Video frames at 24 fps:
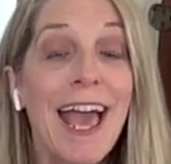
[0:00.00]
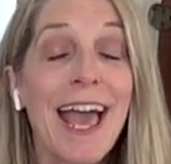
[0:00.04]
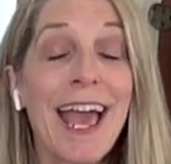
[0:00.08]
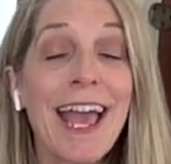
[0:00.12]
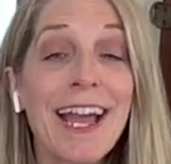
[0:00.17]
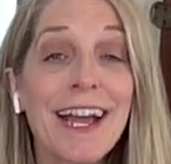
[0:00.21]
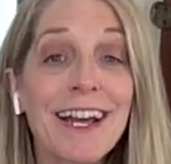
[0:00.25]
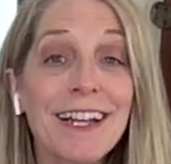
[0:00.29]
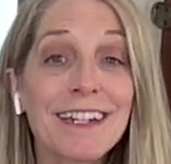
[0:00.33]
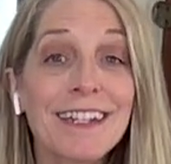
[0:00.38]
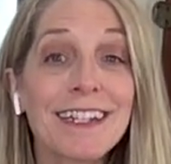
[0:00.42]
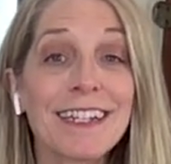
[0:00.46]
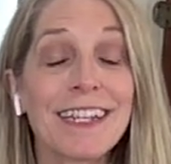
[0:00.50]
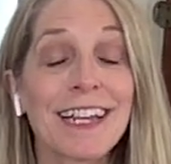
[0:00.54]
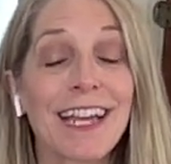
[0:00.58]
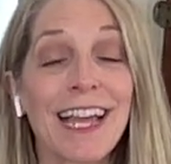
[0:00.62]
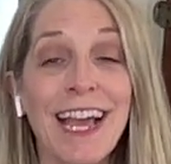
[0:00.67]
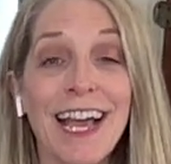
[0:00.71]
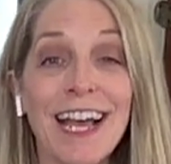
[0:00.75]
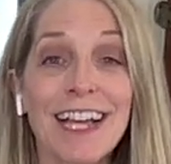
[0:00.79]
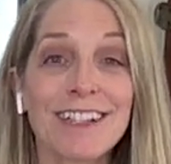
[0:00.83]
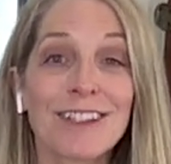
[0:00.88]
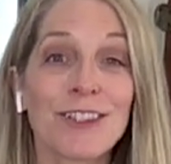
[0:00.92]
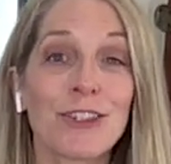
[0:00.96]
and it
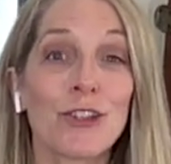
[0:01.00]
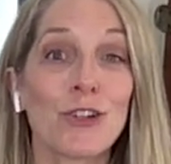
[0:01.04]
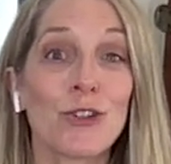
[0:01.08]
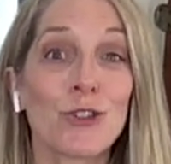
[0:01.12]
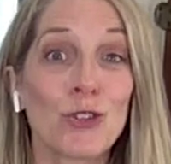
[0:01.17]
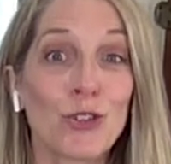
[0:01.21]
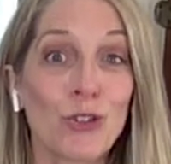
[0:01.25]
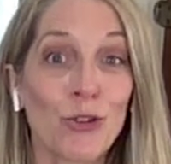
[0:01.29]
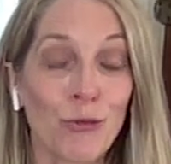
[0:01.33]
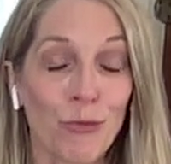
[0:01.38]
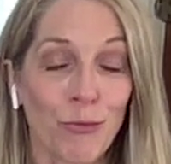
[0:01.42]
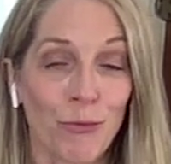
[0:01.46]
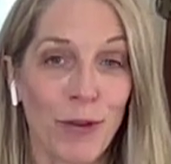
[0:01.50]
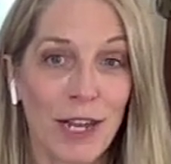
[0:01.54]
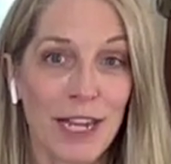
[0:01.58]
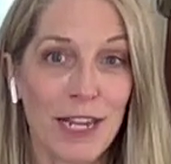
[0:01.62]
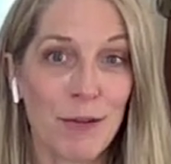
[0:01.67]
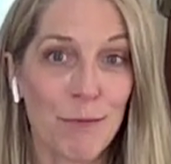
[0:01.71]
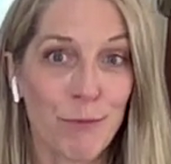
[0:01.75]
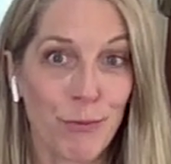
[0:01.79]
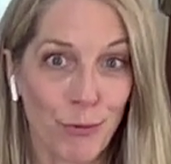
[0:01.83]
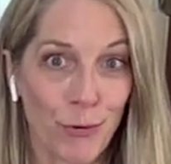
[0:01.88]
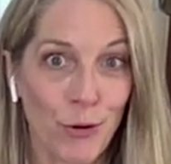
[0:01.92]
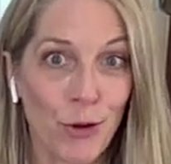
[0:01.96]
has those
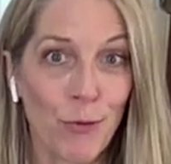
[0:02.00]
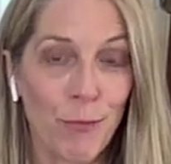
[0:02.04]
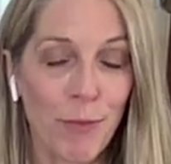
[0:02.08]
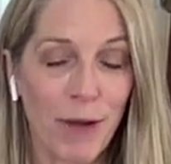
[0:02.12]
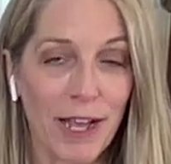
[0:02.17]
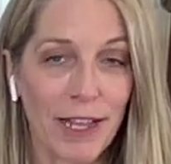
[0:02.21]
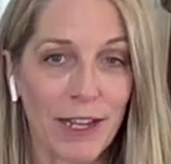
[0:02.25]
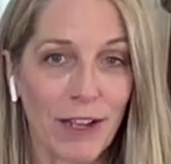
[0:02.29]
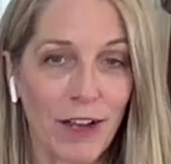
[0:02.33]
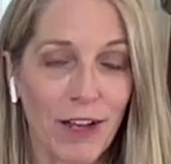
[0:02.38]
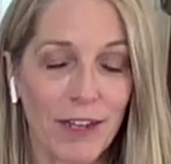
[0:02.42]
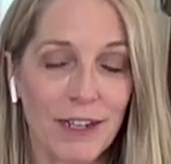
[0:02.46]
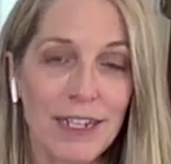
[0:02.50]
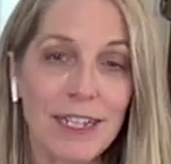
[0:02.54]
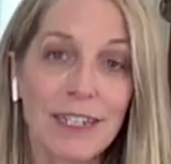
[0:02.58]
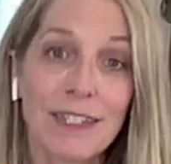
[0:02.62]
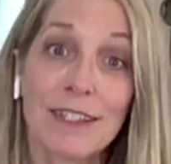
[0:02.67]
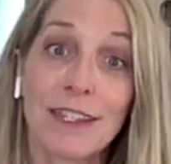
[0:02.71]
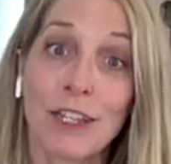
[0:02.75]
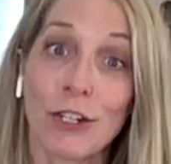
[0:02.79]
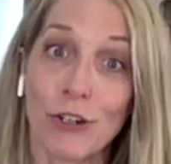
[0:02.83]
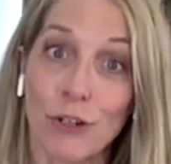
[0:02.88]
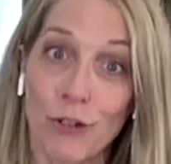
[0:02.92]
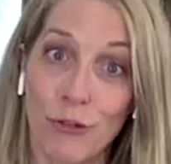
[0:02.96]
great
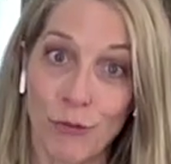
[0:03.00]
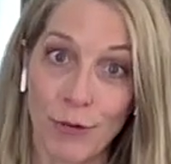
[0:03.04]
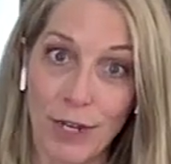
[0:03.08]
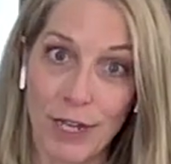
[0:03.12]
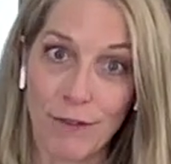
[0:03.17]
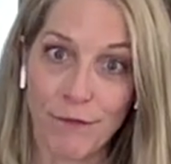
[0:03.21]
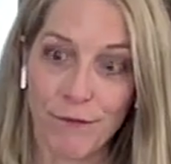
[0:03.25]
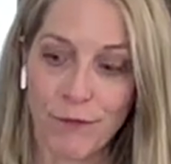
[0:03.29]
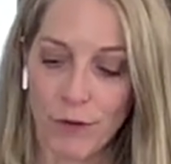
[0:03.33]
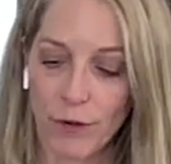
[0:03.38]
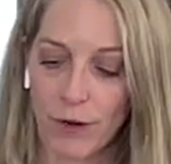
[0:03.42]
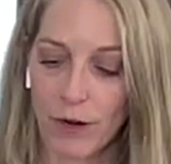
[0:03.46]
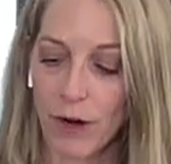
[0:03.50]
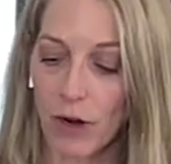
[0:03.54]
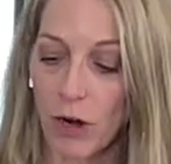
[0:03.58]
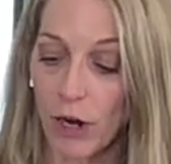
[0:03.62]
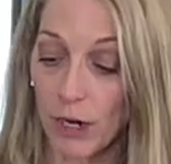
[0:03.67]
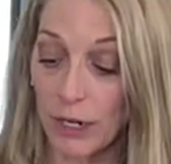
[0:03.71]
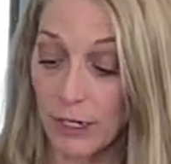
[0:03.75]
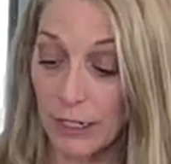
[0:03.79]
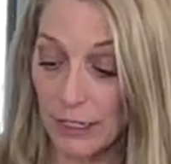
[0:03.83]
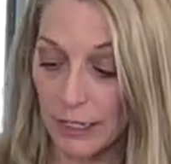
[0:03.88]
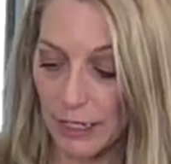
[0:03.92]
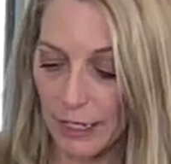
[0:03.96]
probiotics that are great for
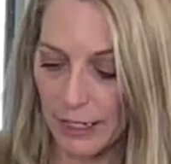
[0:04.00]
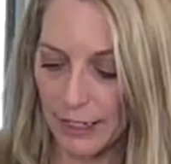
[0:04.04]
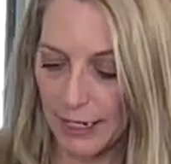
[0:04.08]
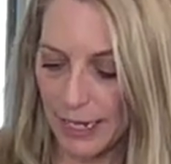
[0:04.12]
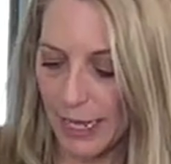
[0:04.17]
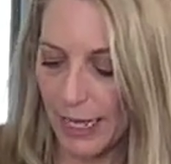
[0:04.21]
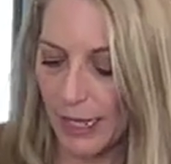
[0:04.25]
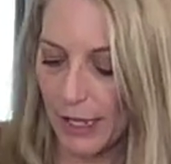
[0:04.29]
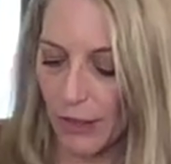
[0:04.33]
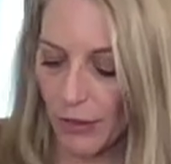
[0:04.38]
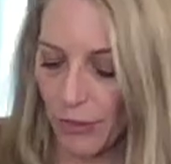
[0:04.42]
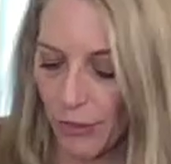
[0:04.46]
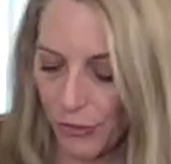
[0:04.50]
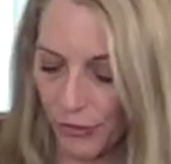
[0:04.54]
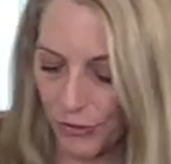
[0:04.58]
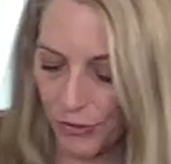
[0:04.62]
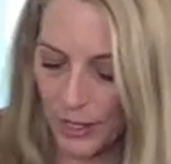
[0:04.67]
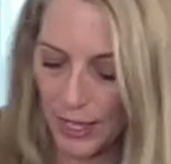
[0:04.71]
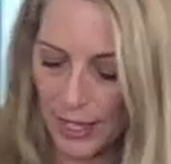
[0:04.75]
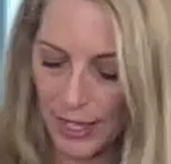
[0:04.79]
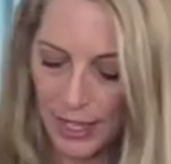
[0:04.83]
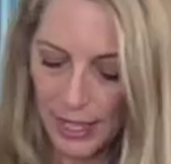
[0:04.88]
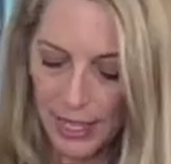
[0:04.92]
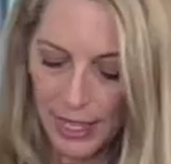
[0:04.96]
our gut
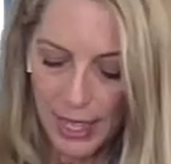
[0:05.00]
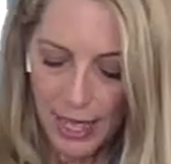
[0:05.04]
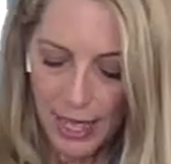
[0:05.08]
health.